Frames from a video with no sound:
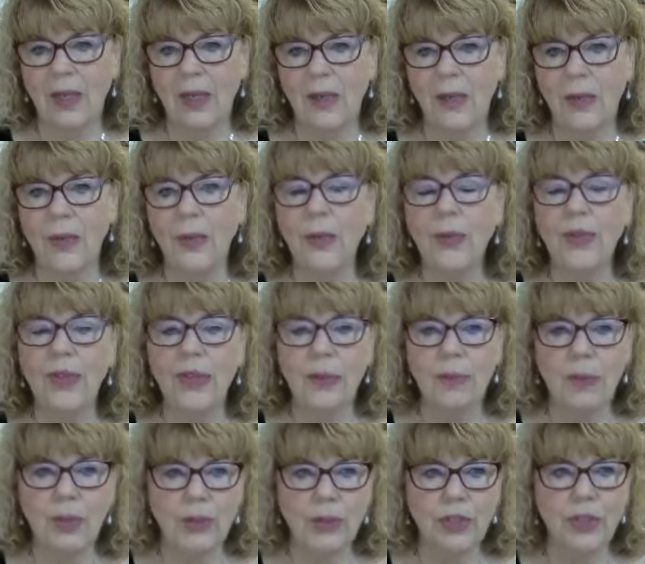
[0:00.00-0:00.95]
Through the
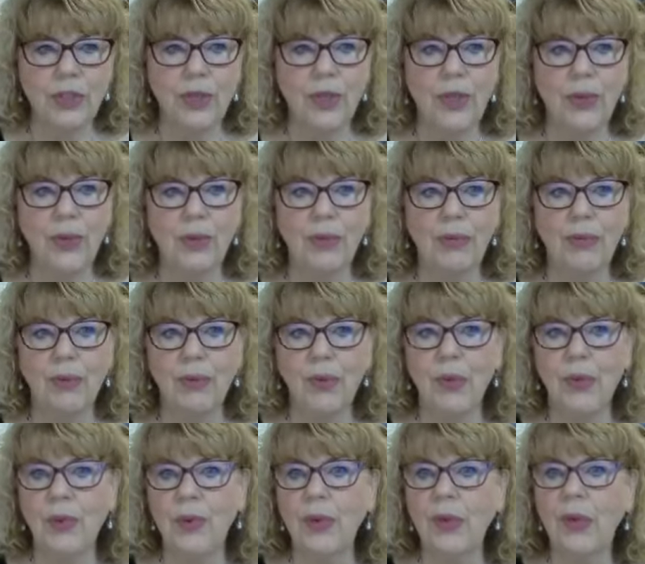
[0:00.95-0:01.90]
emotion code,
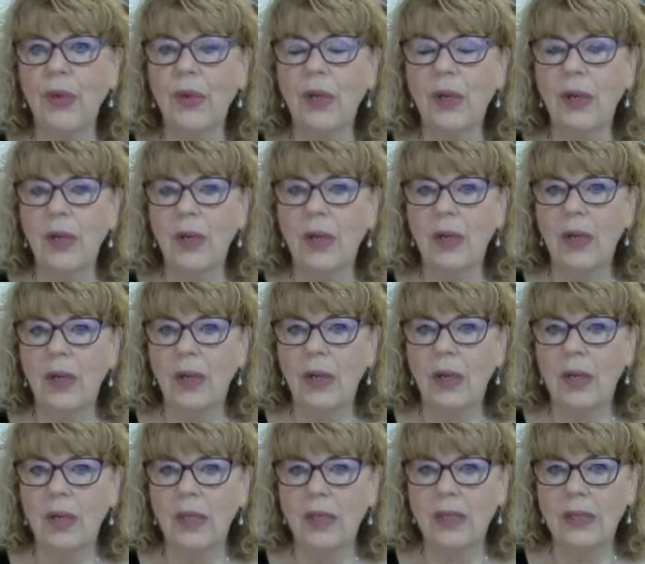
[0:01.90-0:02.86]
through
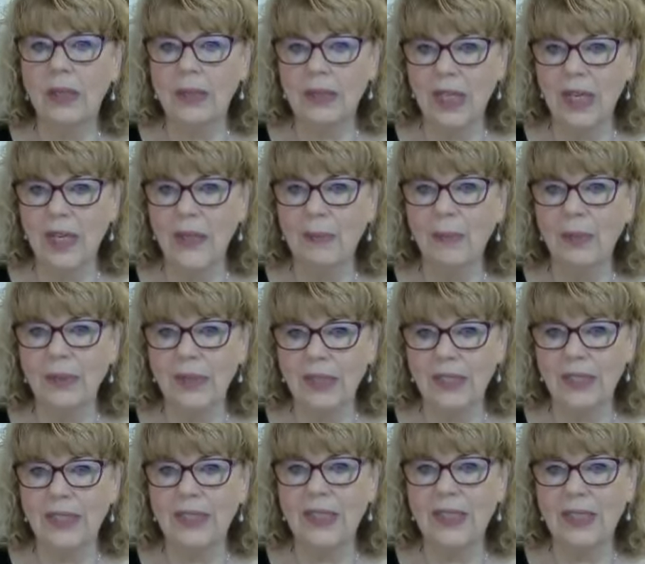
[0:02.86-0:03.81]
time,
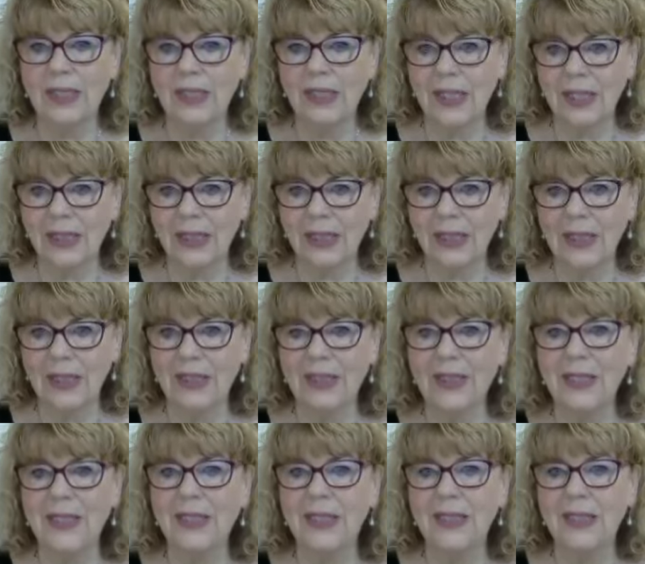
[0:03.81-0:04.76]
persistence, and
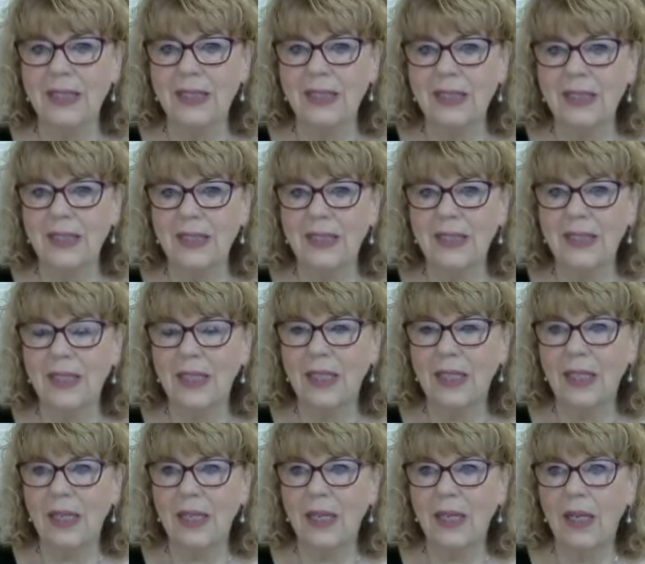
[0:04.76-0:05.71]
consistence
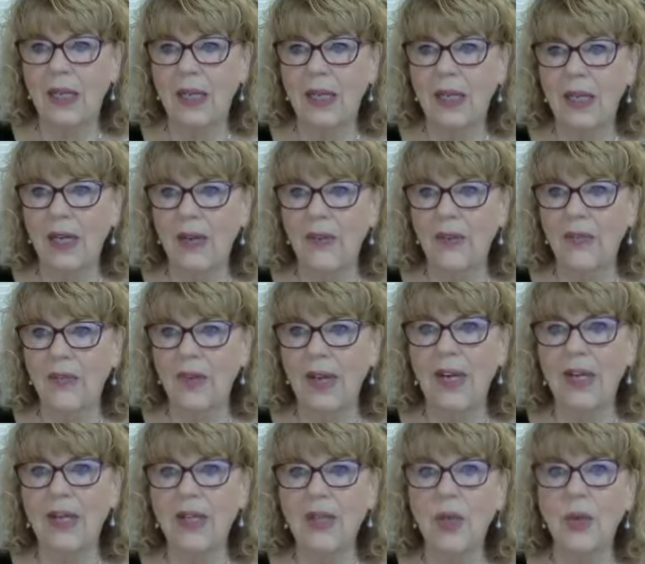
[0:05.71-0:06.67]
of
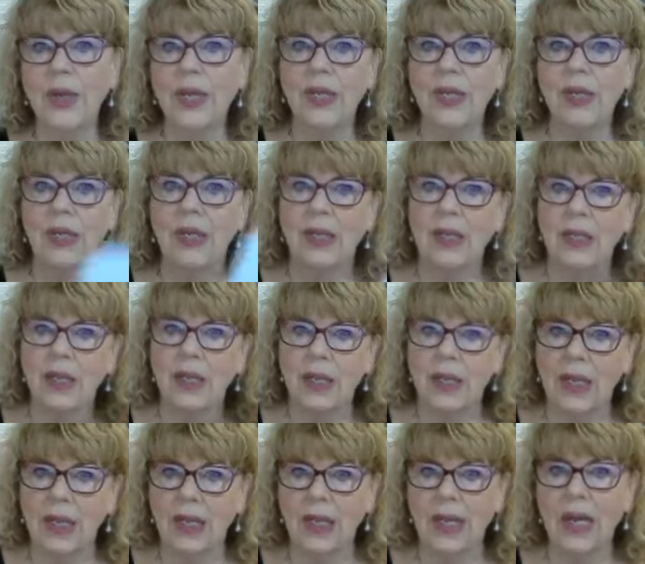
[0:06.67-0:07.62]
not
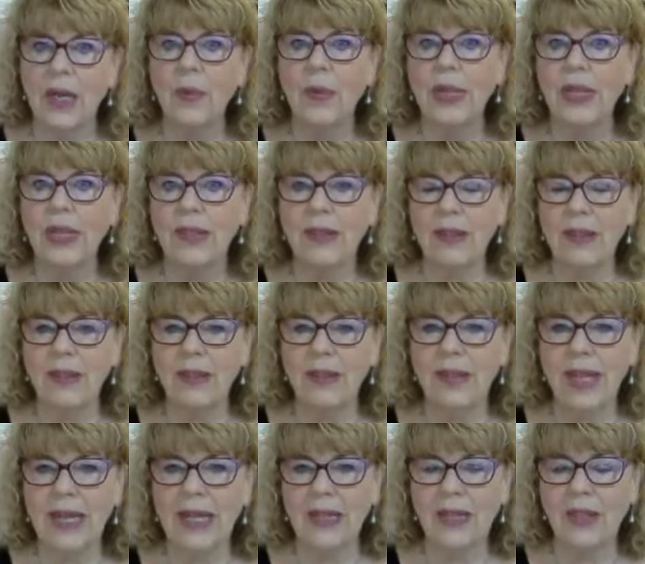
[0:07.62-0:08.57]
allowing
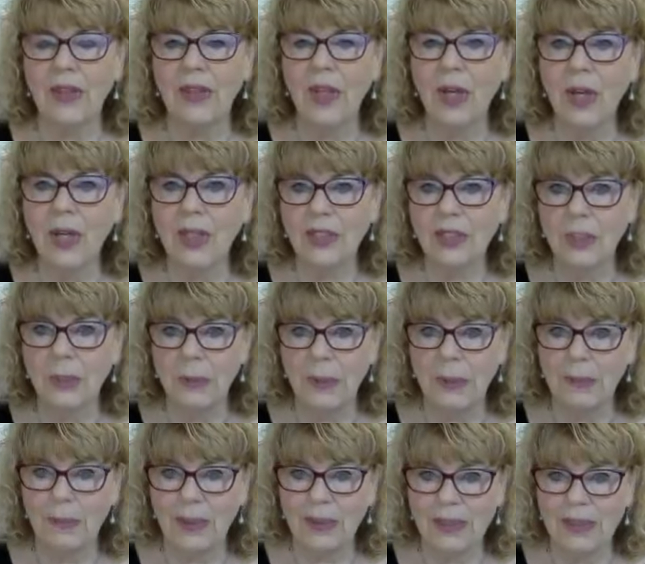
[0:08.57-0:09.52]
that thought to be
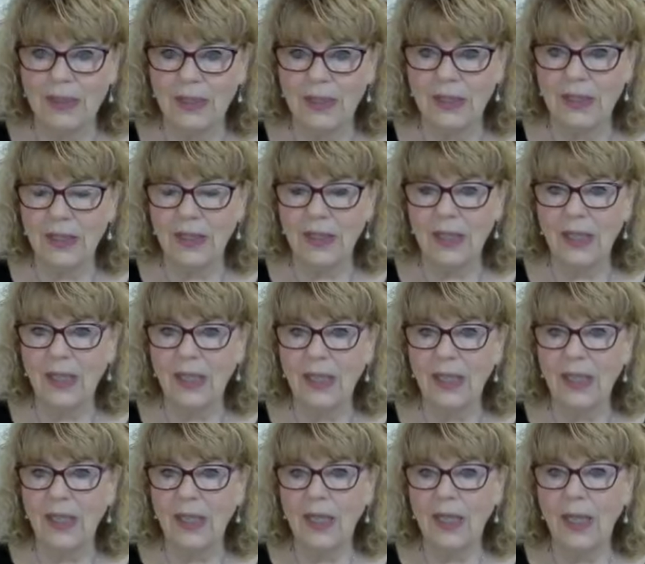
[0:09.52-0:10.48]
present,
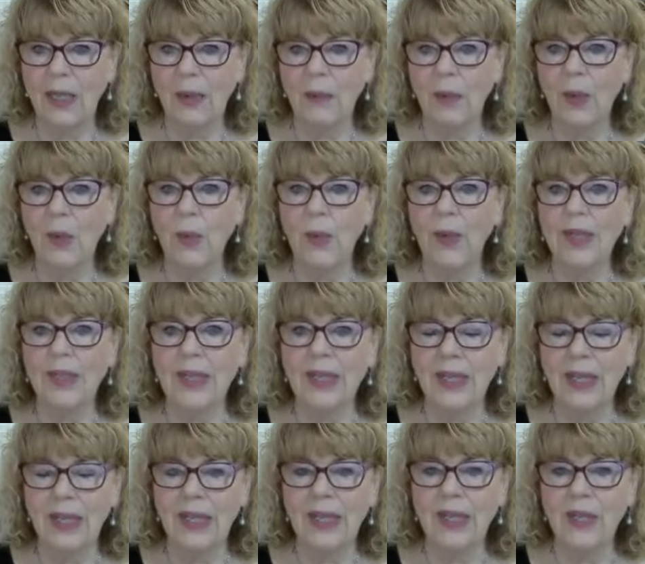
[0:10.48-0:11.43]
but what
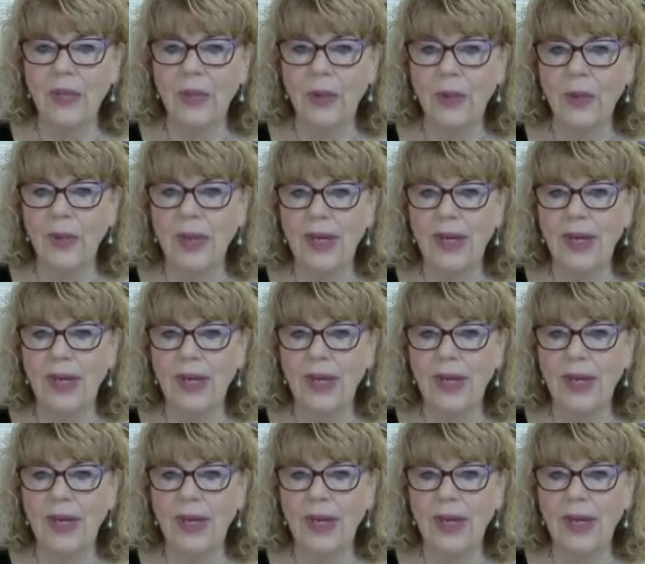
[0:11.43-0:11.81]
can I do?